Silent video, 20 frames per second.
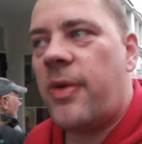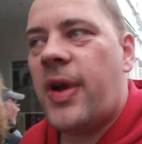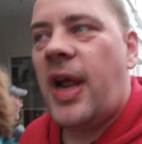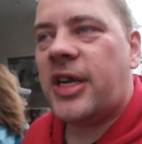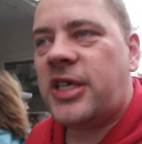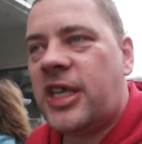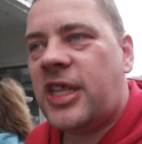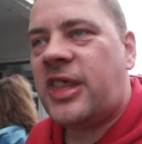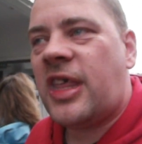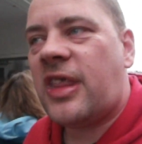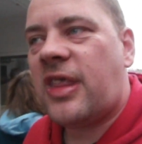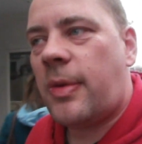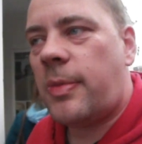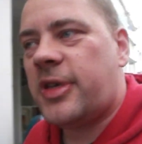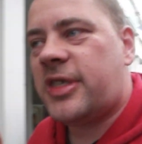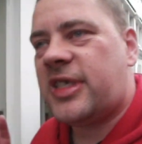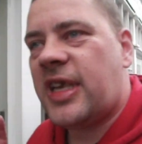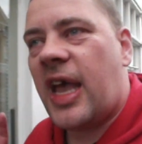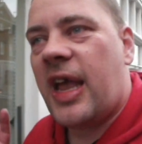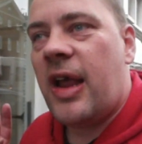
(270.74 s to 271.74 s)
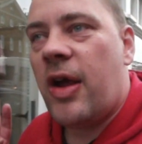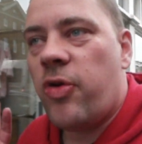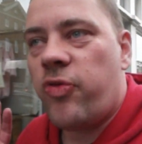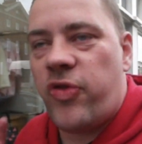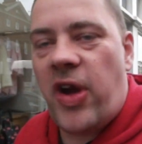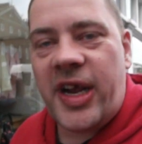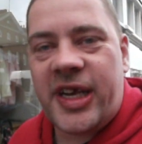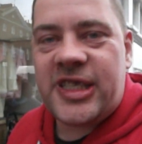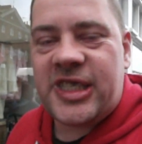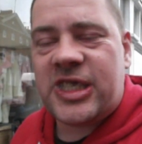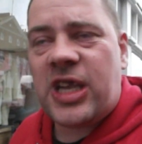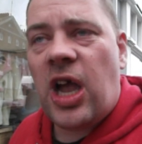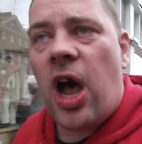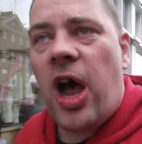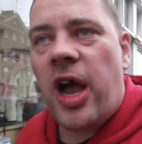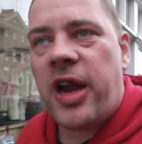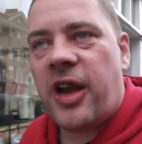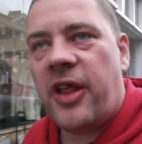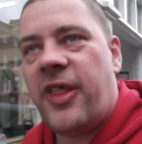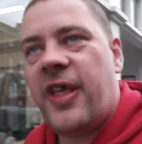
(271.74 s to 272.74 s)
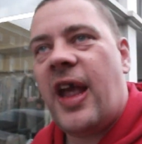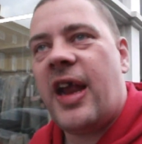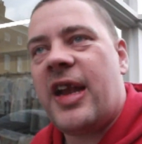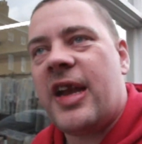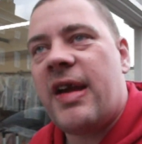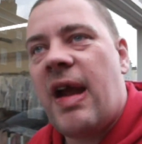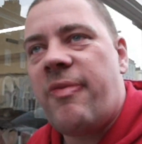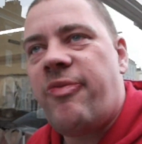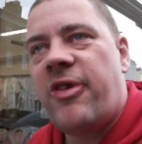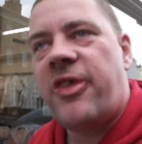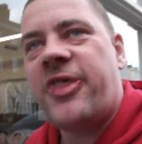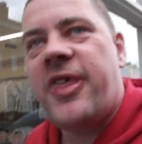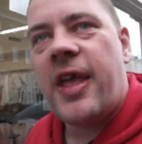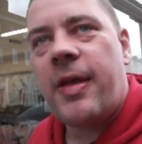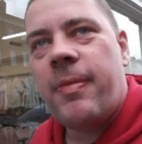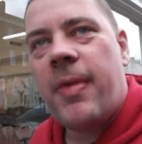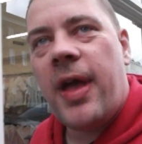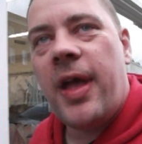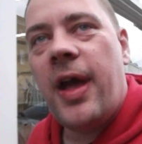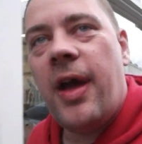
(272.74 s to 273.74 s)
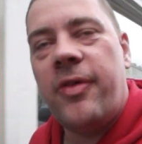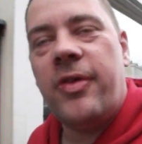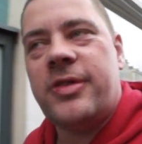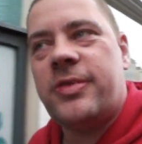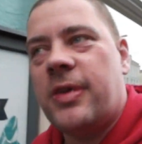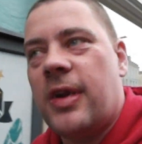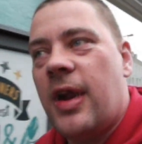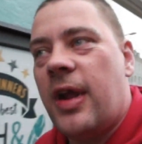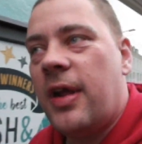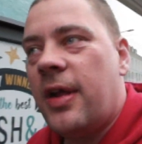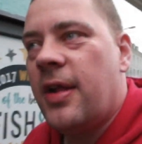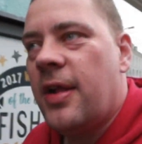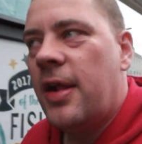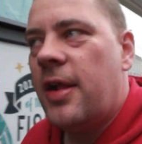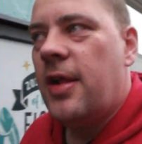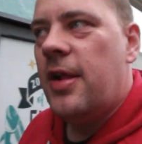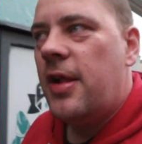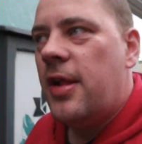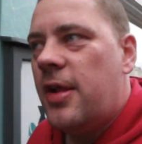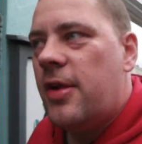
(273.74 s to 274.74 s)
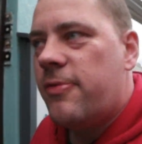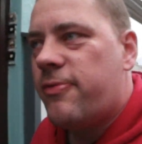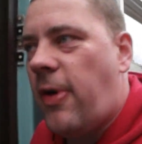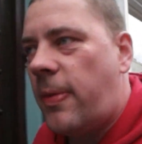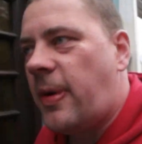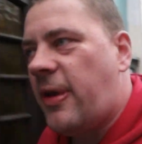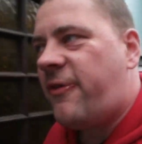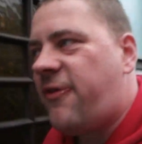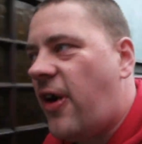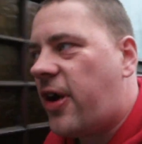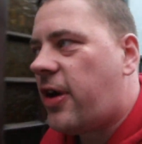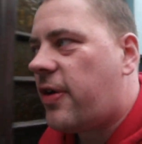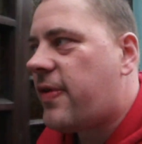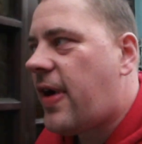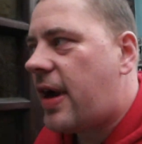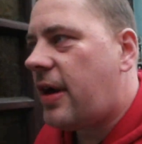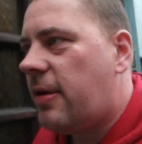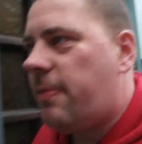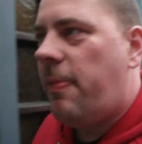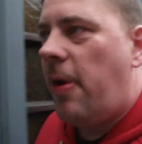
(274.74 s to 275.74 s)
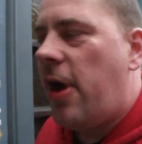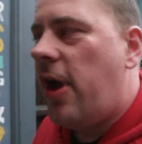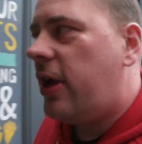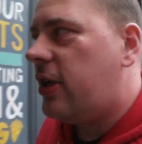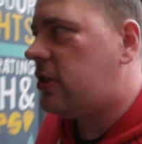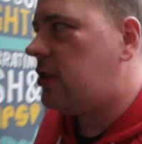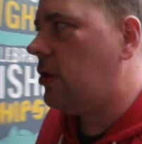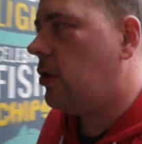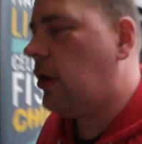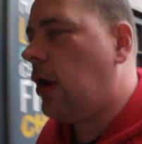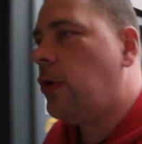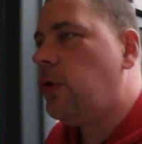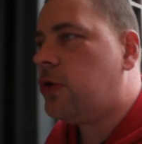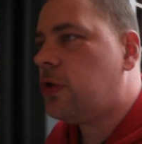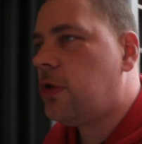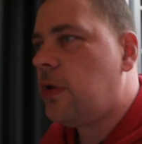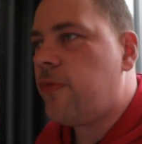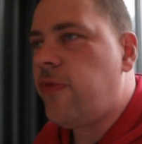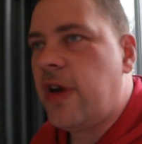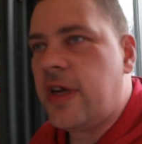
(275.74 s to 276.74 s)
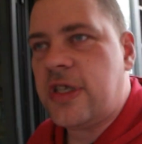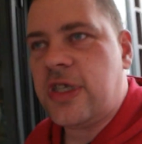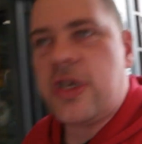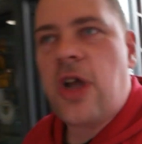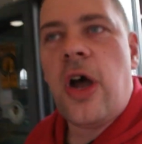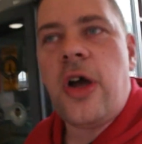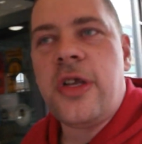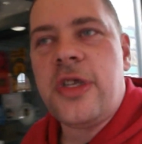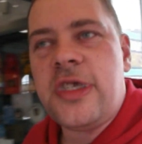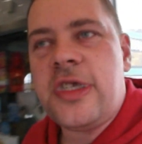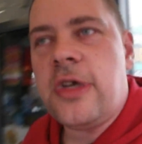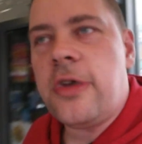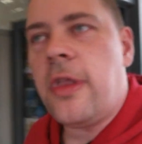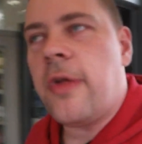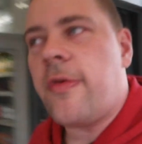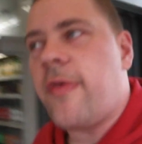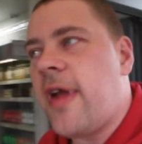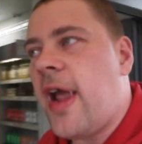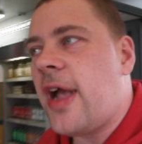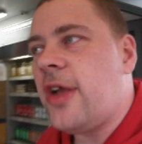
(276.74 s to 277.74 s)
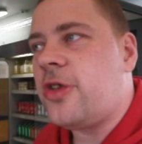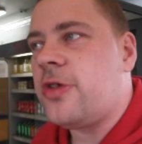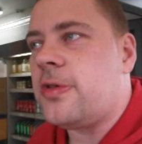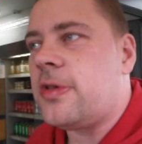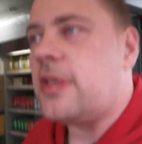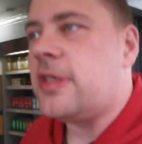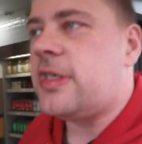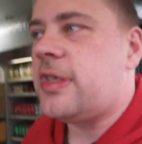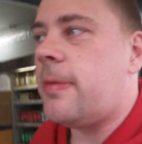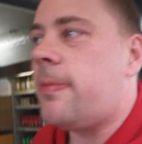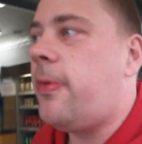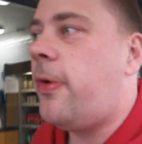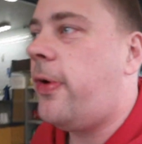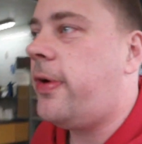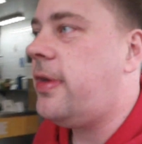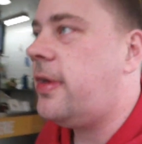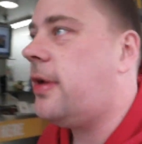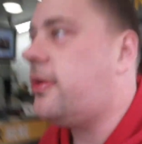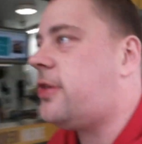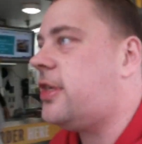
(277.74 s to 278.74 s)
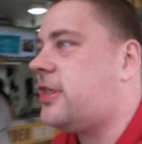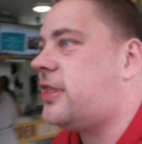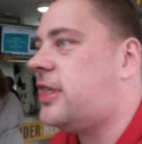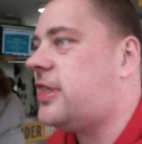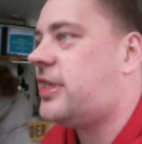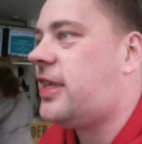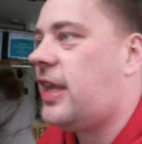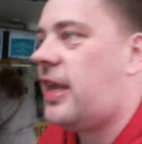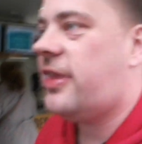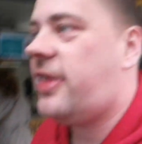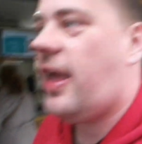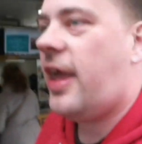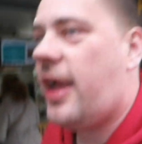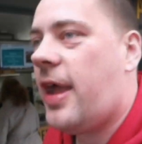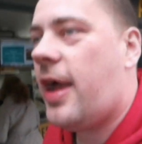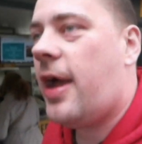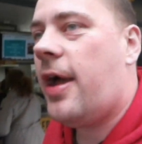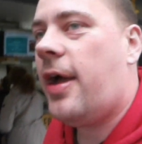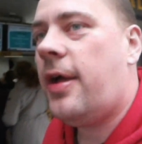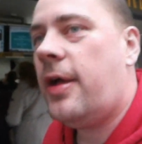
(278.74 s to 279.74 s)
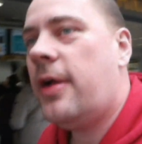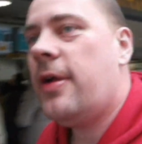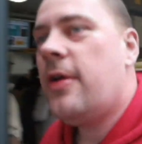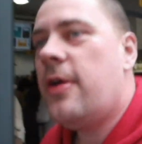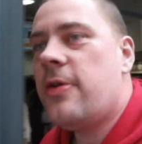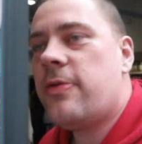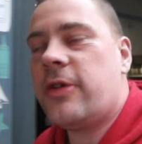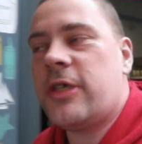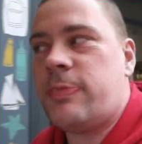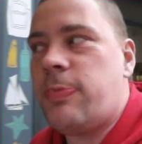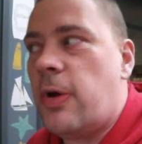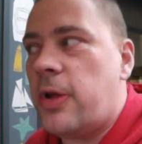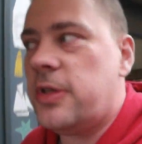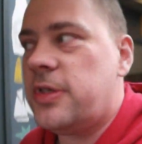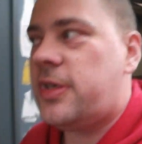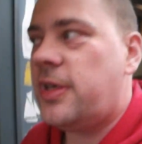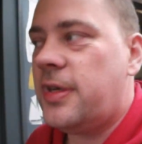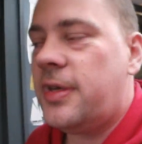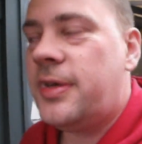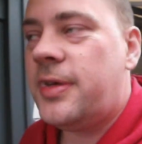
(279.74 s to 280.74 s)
actually think they would say, Rick Stein is the end of everything, mate. I'm just going to probably find a random person, I'll go to them, Rick Stein, see how they react to it at some point, you know, just to see if they, respond.